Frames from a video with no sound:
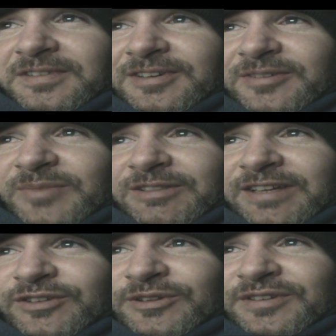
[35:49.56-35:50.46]
you know, my
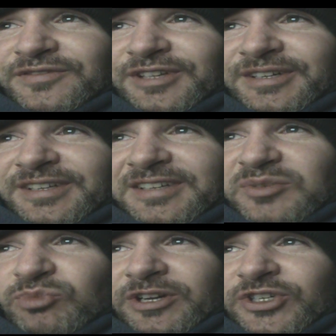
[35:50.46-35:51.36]
level of, like,
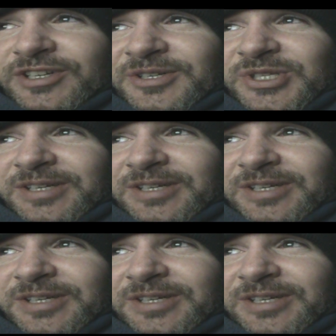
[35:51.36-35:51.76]
depression or